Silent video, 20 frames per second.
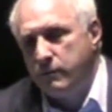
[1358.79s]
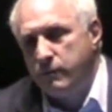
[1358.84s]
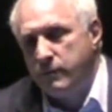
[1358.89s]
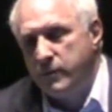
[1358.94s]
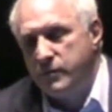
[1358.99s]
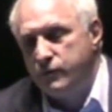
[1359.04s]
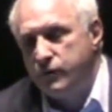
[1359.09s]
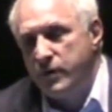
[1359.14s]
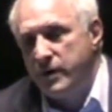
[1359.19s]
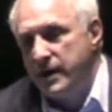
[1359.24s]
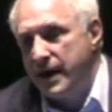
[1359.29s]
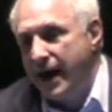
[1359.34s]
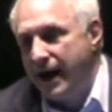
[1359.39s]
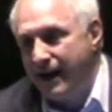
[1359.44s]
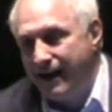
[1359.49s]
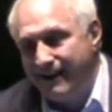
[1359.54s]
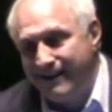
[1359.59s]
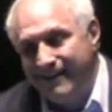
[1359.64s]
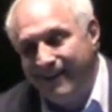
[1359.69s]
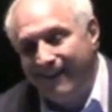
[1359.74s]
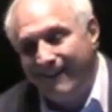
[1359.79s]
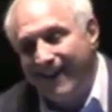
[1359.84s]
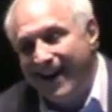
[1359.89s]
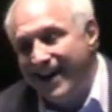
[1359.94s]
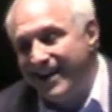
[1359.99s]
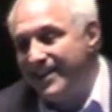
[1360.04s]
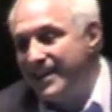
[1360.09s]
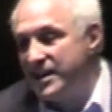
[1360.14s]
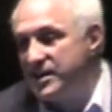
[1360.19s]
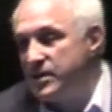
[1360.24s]
There's really not a
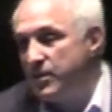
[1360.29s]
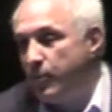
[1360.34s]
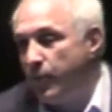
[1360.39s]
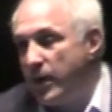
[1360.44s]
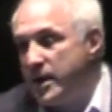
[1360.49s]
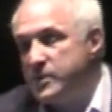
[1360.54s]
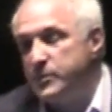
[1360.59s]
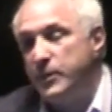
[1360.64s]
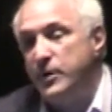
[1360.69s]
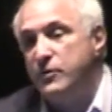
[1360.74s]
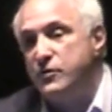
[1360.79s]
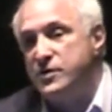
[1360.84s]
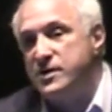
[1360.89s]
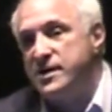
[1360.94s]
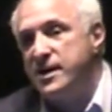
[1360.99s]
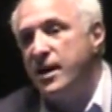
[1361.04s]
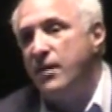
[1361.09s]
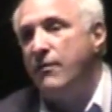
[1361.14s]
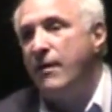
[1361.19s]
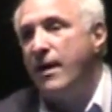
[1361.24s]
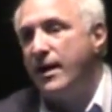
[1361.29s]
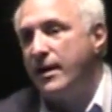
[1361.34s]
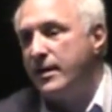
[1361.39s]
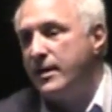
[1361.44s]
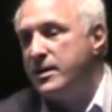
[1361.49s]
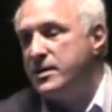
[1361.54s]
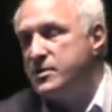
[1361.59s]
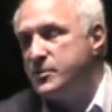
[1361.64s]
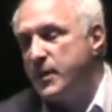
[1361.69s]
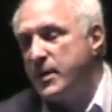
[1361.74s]
lot of things in place, but you see a lot of
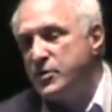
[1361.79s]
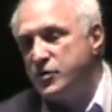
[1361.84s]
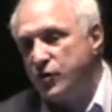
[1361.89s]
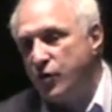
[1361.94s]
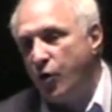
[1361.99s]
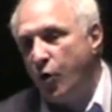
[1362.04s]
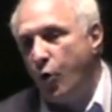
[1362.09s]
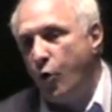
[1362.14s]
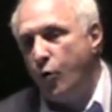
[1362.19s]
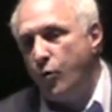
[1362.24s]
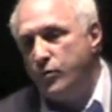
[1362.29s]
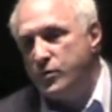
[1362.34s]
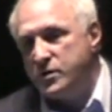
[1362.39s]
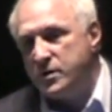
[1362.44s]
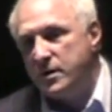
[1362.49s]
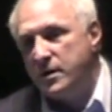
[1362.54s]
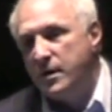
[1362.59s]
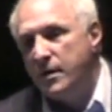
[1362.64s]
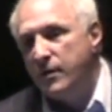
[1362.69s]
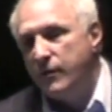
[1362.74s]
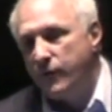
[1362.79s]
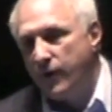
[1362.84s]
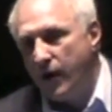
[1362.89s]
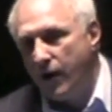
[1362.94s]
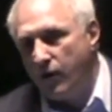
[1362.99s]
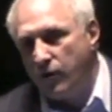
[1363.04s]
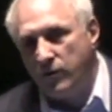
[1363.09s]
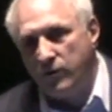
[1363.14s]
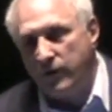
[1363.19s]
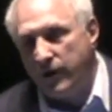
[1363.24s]
these special homes for
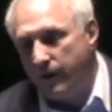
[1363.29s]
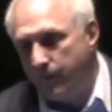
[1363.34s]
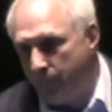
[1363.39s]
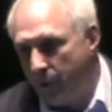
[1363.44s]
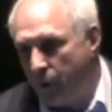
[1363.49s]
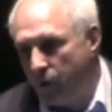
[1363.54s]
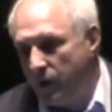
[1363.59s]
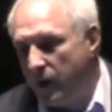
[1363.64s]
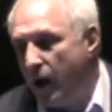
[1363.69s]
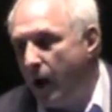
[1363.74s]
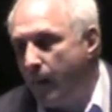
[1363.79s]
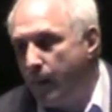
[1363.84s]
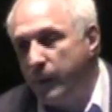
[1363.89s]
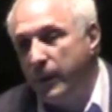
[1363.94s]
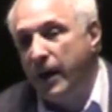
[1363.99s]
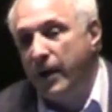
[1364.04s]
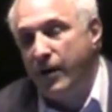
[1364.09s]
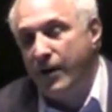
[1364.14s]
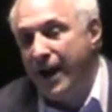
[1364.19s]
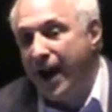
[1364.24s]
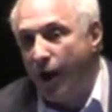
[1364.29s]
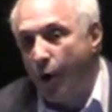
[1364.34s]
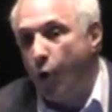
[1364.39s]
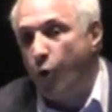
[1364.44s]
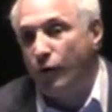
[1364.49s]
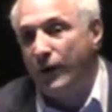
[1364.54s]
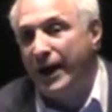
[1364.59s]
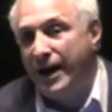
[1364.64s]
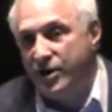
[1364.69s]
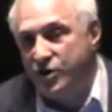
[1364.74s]
elderly building up, and they're not
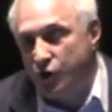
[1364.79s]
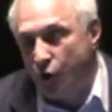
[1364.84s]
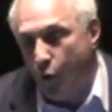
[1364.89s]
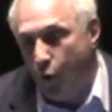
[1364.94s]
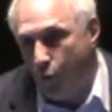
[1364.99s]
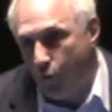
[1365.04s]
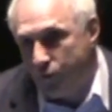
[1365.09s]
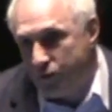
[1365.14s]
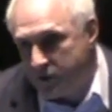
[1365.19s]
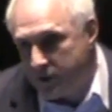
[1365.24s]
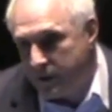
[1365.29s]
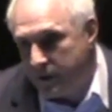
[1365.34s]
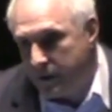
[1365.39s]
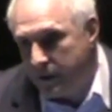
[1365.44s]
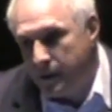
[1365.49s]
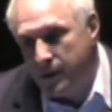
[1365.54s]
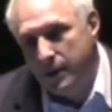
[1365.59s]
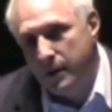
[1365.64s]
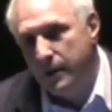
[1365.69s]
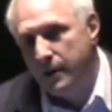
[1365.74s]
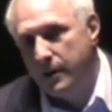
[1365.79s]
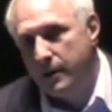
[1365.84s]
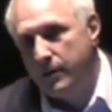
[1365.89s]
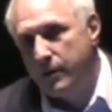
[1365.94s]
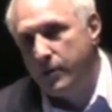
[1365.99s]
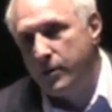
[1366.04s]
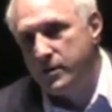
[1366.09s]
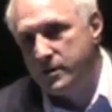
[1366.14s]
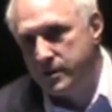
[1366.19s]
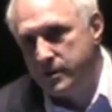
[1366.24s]
old age homes,
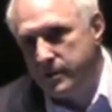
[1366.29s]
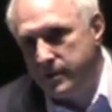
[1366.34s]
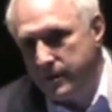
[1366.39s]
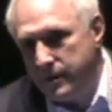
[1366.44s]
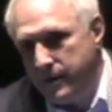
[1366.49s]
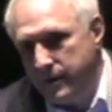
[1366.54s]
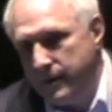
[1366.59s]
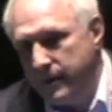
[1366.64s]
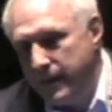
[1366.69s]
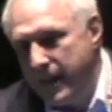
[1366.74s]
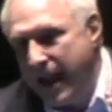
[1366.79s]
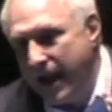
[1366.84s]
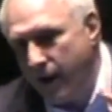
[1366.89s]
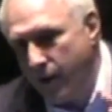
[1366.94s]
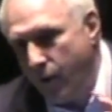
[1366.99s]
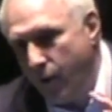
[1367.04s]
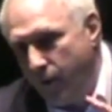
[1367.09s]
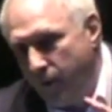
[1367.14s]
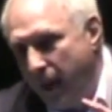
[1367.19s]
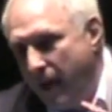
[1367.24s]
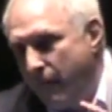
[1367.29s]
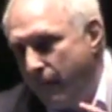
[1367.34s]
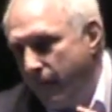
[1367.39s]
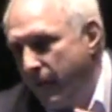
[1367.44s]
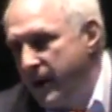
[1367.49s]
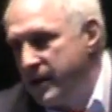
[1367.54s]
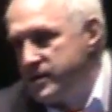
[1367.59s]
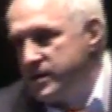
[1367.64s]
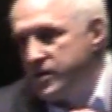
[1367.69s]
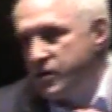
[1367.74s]
because that
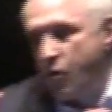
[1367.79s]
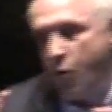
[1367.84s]
phrase is